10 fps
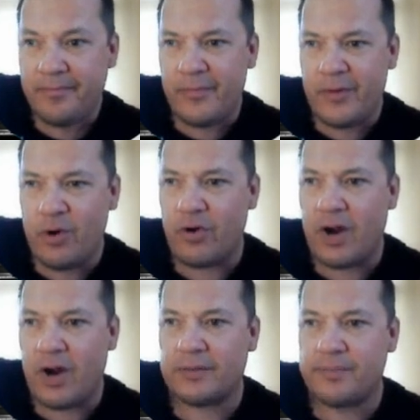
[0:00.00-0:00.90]
All
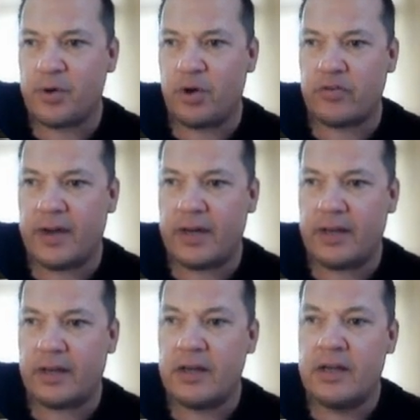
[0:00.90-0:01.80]
right, pro
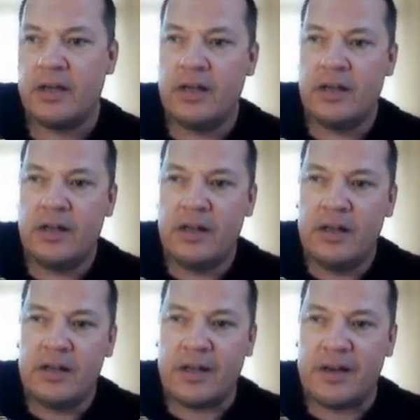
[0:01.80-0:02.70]
training.
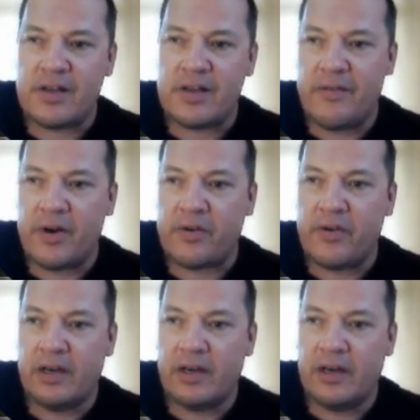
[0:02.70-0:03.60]
There's
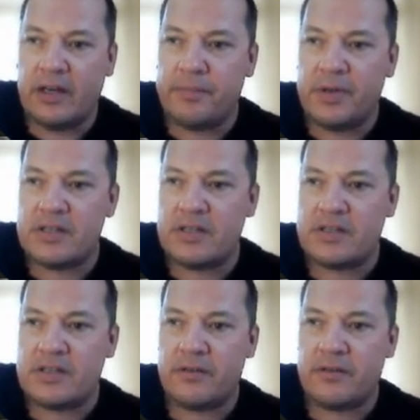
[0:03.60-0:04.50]
evergreen lead
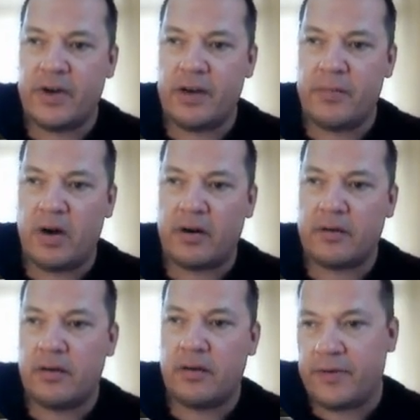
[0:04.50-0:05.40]
business, free
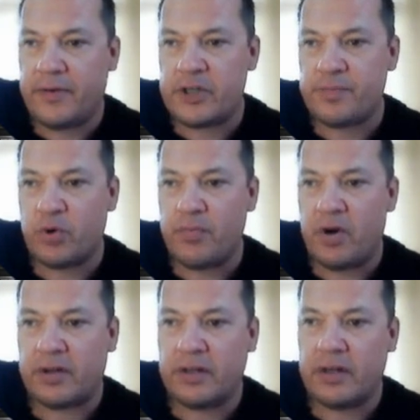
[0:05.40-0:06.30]
Facebook
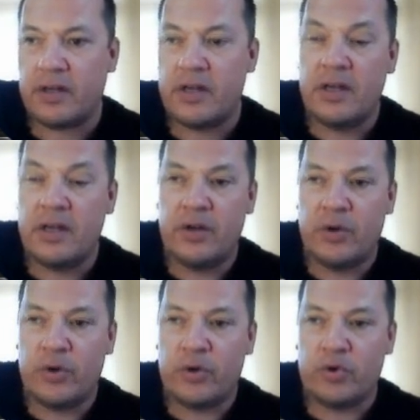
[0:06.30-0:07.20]
marketing,
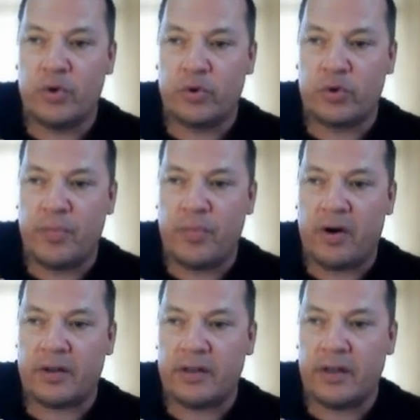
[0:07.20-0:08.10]
YouTube
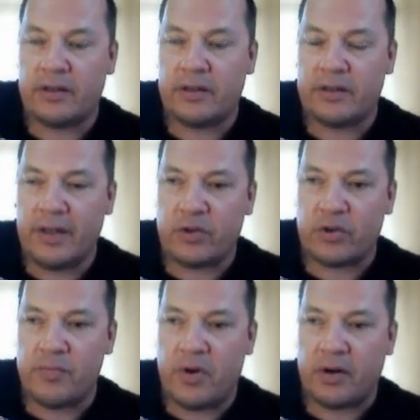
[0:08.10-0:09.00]
marketing,
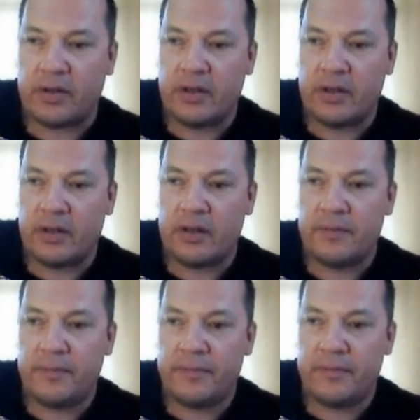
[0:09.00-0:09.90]
TikTok marketing,
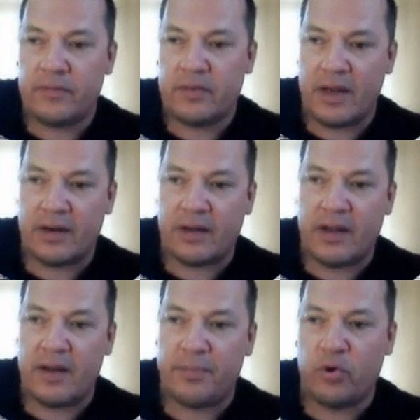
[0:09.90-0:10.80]

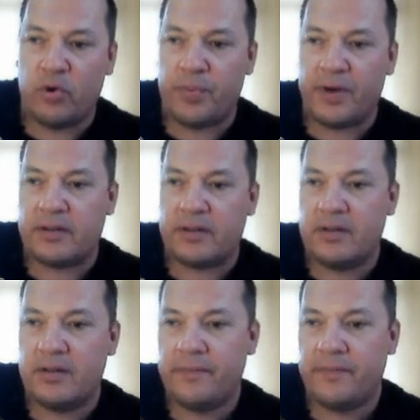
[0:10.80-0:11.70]
10K blueprint,
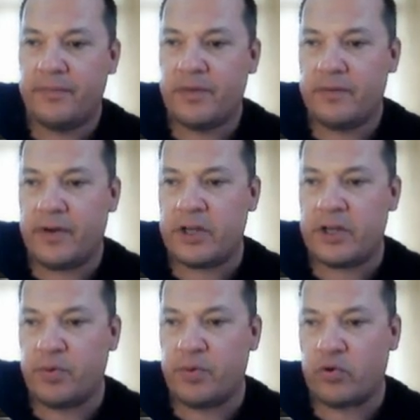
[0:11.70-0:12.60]

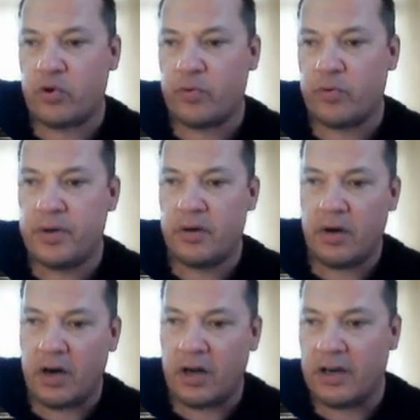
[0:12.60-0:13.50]
Facebook group,
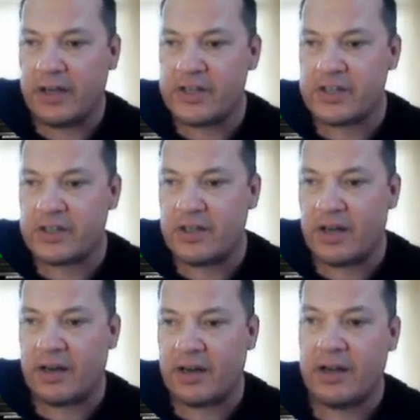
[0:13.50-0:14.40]
unleash it,
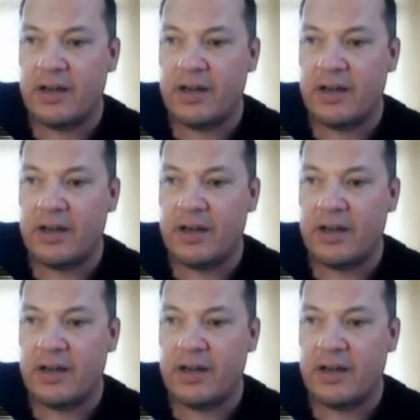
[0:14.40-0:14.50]
and